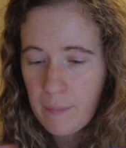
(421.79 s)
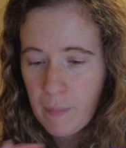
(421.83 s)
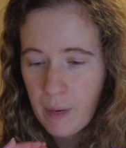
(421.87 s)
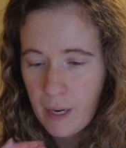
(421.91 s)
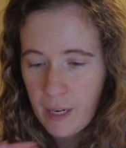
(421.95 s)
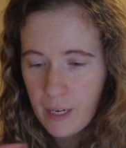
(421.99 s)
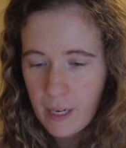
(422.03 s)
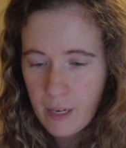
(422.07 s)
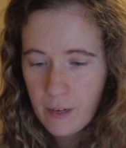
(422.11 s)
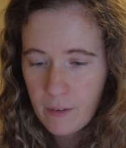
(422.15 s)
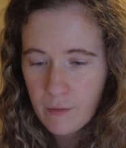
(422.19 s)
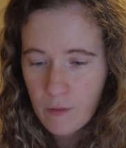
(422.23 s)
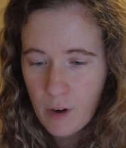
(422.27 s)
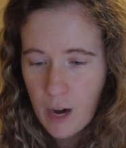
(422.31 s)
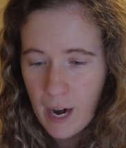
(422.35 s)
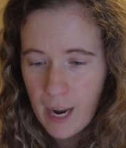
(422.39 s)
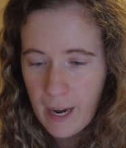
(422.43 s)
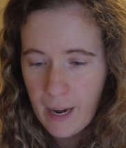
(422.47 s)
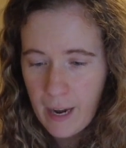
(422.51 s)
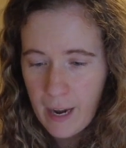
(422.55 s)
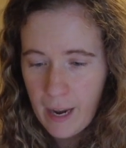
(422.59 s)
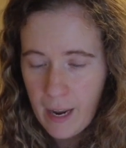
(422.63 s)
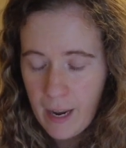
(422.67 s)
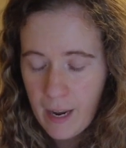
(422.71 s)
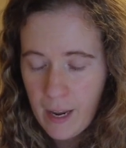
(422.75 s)
Monday to
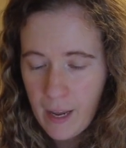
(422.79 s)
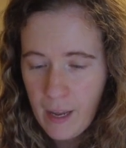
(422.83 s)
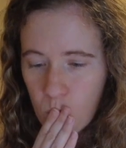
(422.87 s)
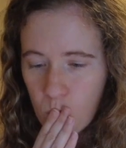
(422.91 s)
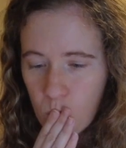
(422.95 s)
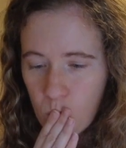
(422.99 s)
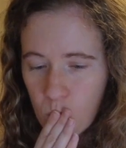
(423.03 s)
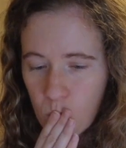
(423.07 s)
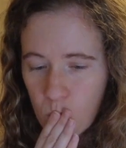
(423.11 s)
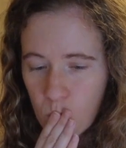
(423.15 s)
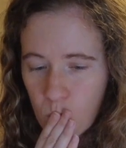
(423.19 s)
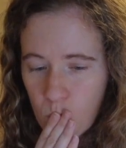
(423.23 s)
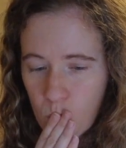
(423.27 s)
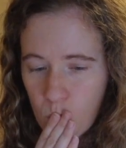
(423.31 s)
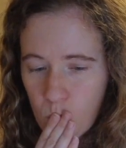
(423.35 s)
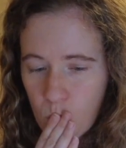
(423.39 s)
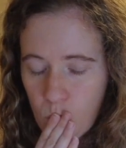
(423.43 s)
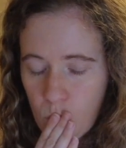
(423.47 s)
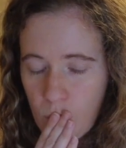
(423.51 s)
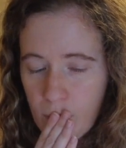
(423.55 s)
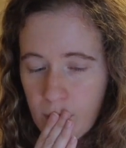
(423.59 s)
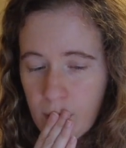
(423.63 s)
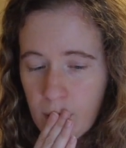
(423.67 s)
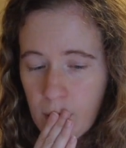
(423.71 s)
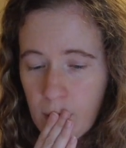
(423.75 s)
Friday.
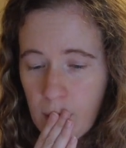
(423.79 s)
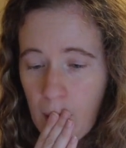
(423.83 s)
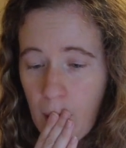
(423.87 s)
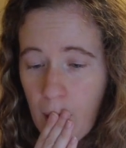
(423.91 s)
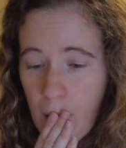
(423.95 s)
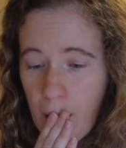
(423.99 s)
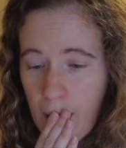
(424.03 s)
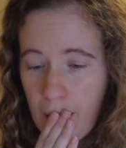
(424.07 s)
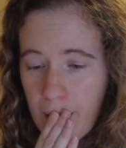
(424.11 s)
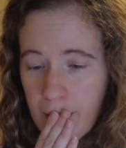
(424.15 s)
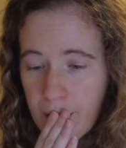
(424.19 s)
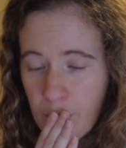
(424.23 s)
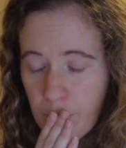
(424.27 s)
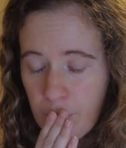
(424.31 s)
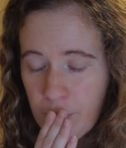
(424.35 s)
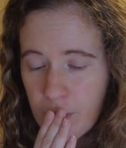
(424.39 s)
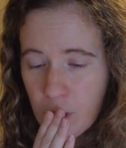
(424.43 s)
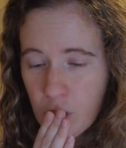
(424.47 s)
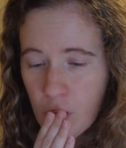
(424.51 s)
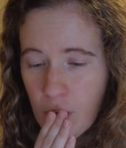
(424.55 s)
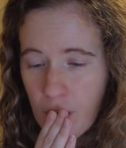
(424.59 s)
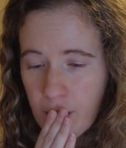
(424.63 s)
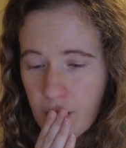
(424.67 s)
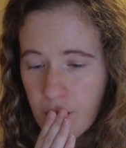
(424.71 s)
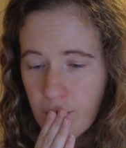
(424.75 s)
It's a lot, and I've been
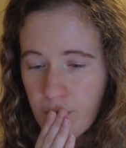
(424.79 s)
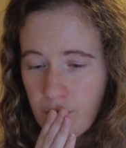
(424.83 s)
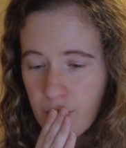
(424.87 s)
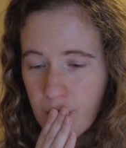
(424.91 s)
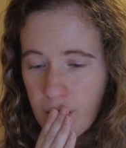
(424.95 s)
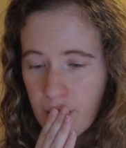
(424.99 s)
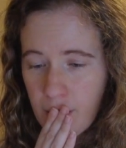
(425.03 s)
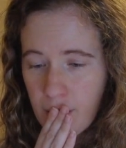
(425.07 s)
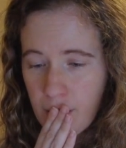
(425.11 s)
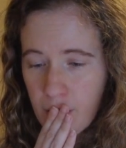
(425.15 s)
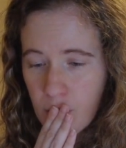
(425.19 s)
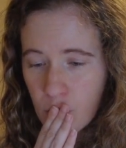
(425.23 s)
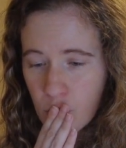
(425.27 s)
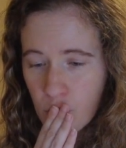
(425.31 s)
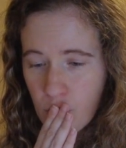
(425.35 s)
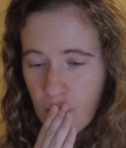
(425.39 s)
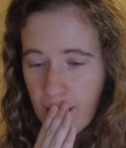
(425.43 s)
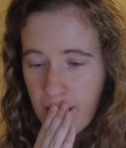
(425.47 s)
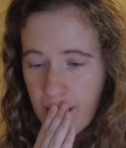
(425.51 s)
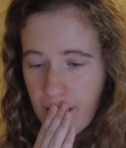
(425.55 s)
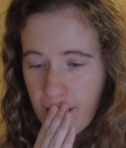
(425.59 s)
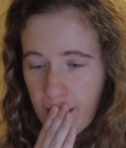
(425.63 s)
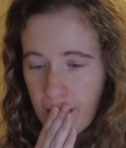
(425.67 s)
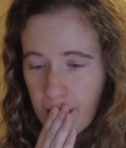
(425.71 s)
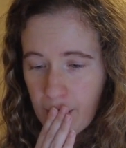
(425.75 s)
trying to fit in
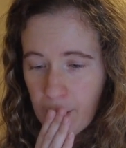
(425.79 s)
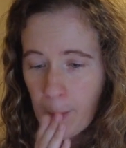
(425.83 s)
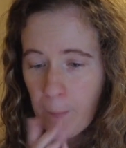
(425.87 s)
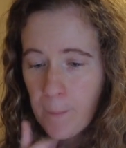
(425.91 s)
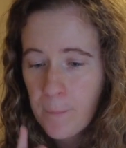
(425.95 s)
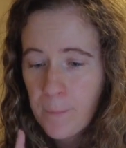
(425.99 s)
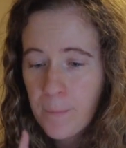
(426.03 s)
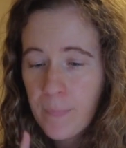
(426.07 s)
writing,